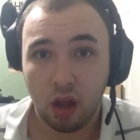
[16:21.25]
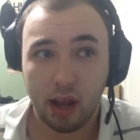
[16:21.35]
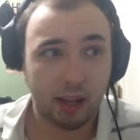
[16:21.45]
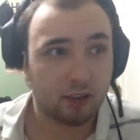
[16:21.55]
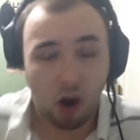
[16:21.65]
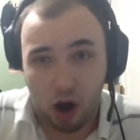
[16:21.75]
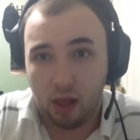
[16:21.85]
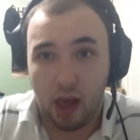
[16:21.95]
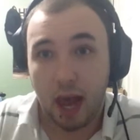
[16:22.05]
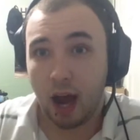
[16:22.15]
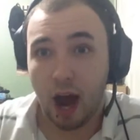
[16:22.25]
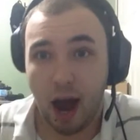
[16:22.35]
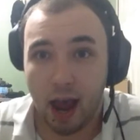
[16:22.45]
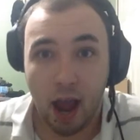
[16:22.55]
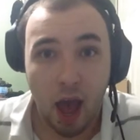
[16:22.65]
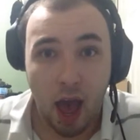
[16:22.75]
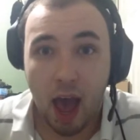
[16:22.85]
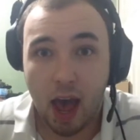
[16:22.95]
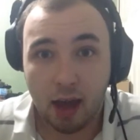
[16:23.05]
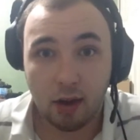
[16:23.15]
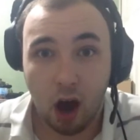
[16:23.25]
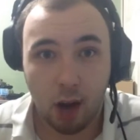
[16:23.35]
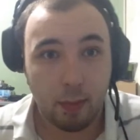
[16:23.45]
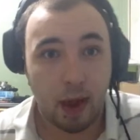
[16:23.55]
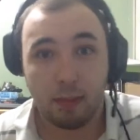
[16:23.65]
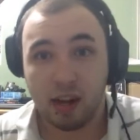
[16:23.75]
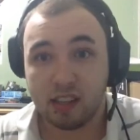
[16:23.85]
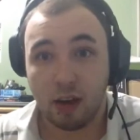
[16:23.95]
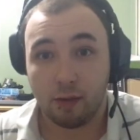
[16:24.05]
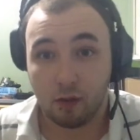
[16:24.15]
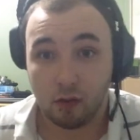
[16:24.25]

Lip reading: It's not like I had not made myself